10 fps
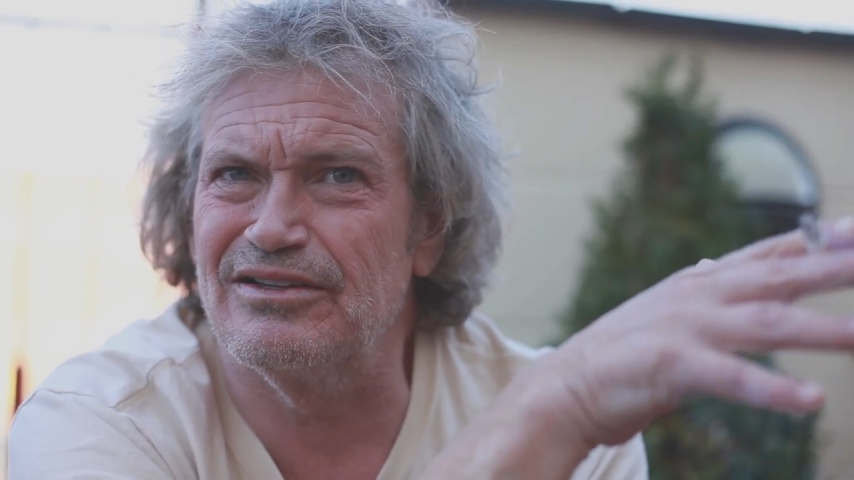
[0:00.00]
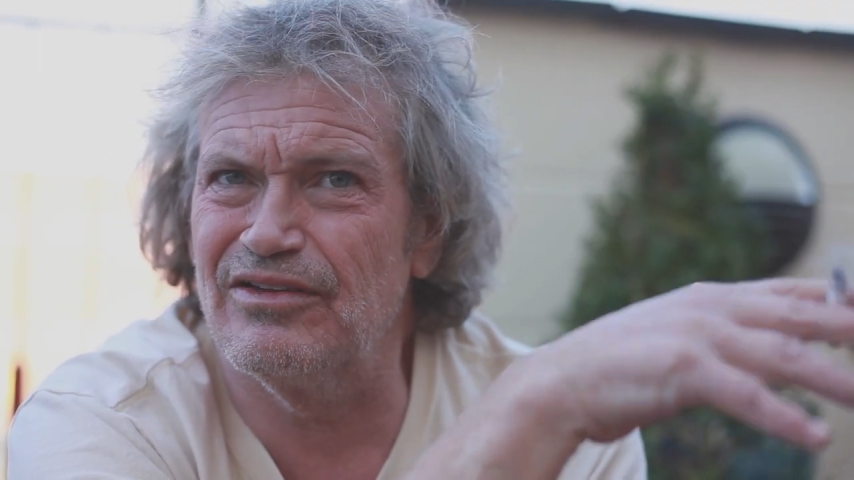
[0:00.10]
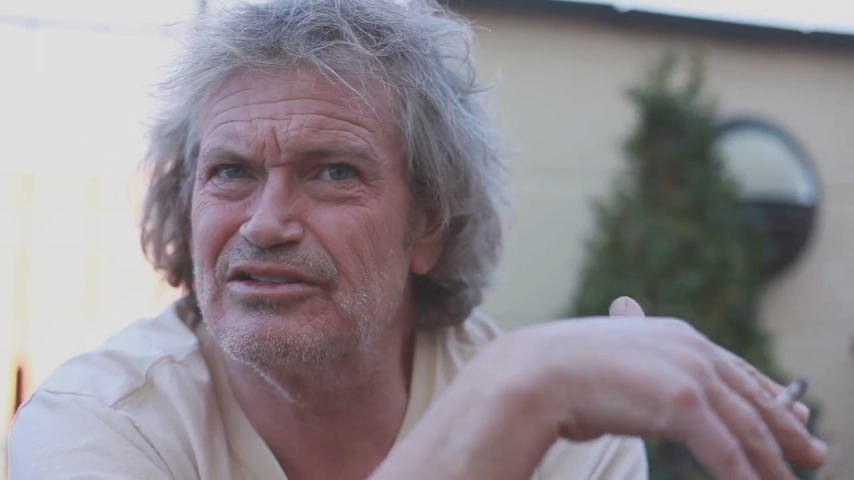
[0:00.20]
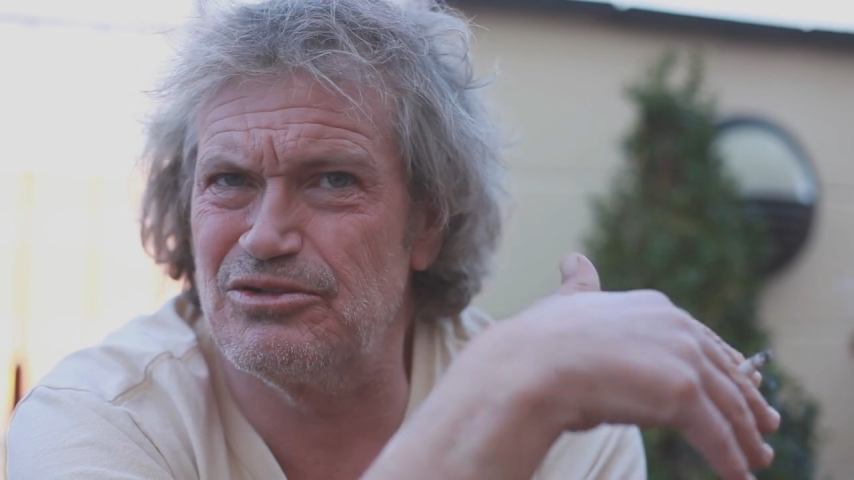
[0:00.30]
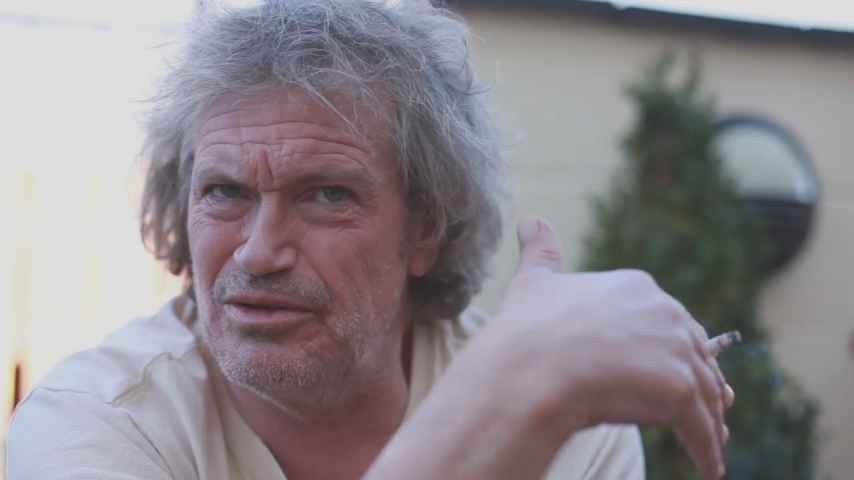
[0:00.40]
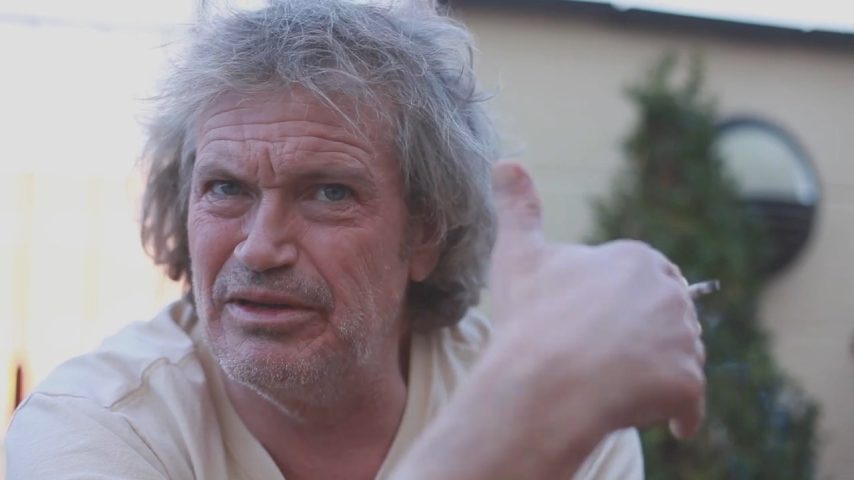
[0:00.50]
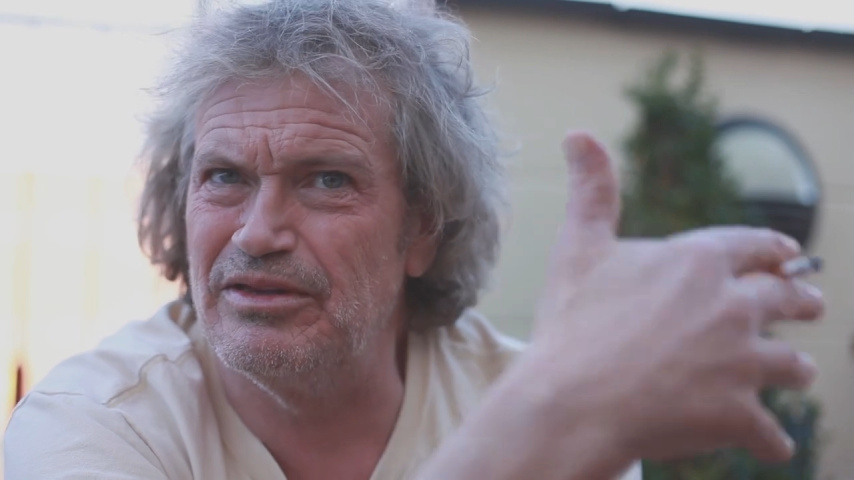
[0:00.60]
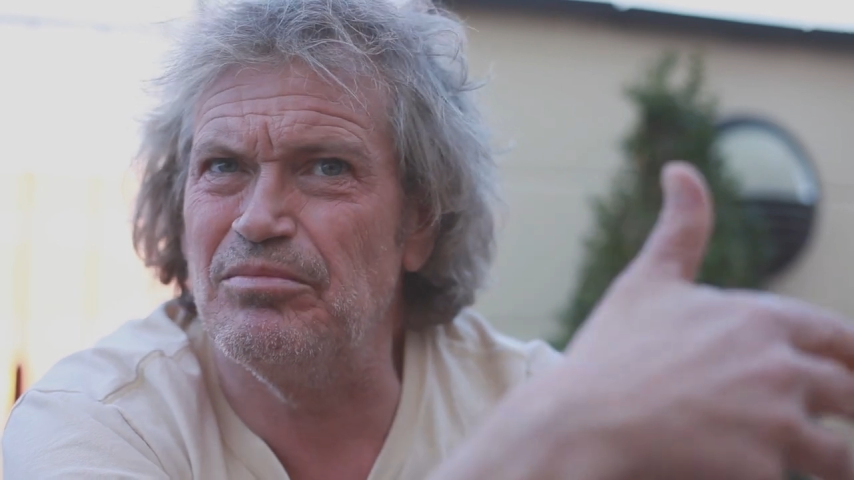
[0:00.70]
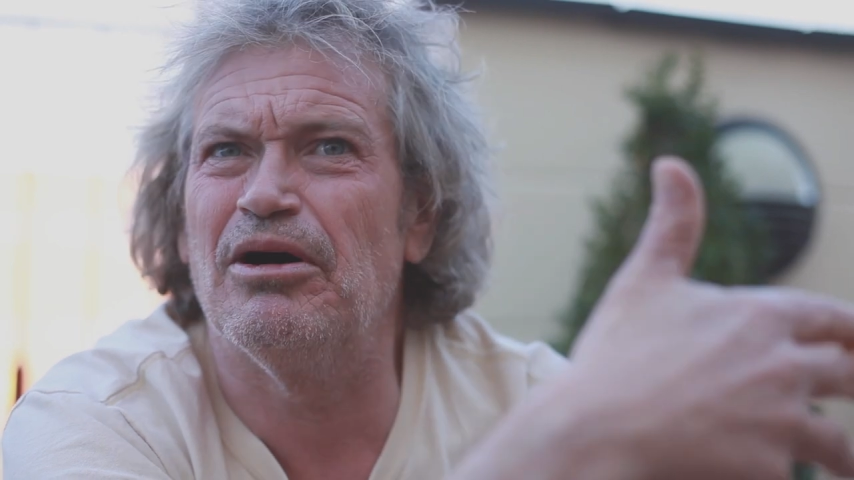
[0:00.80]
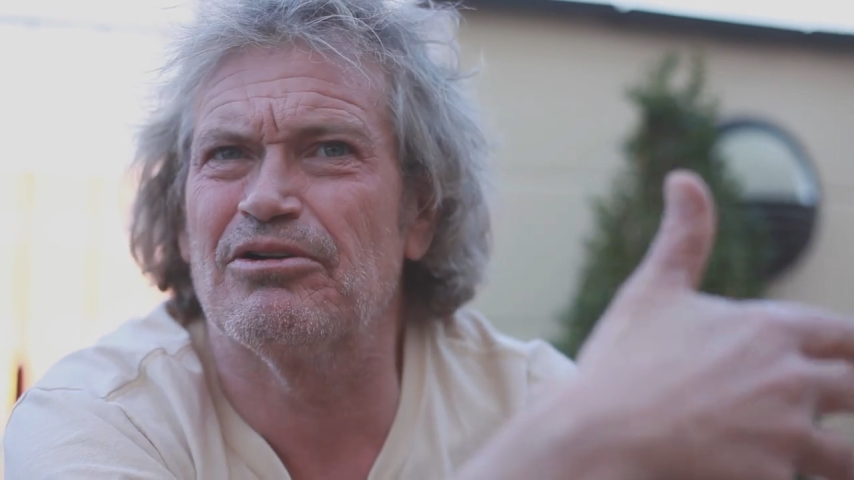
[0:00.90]
You know, that's what I mean.
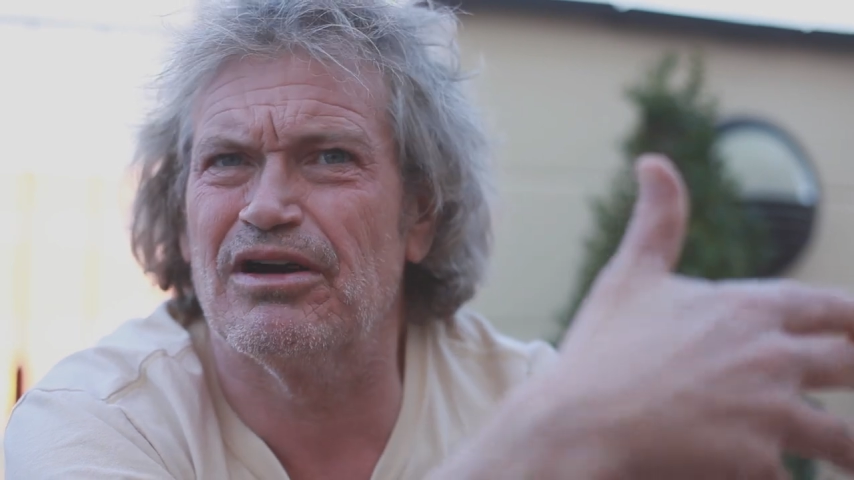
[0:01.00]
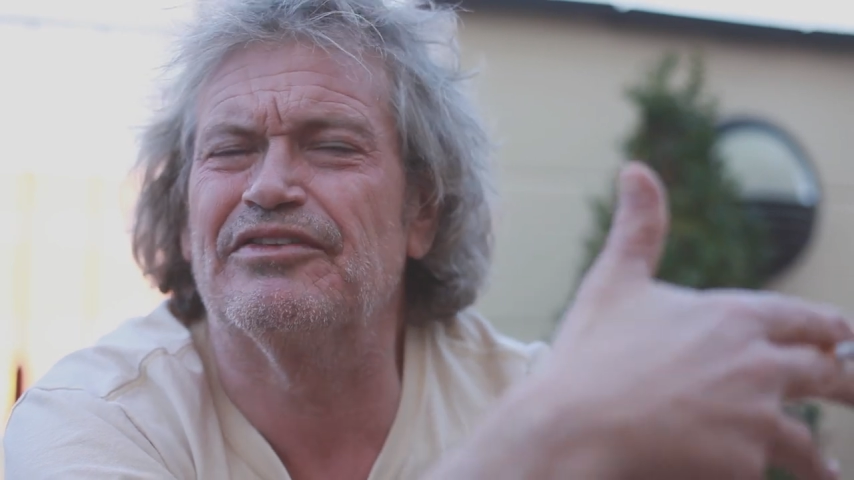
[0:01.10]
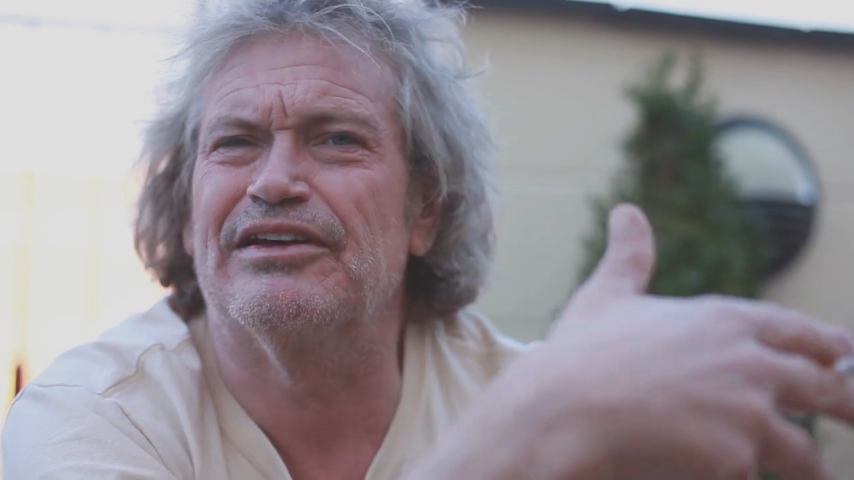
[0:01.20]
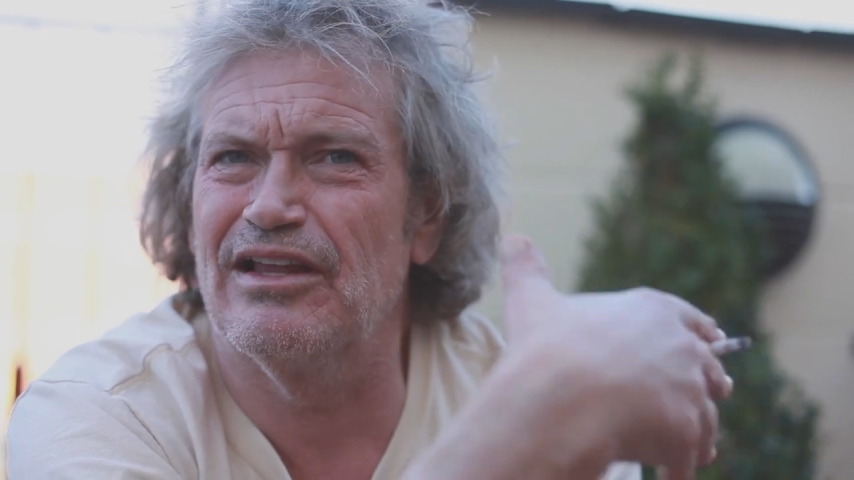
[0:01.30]
The punk rock thing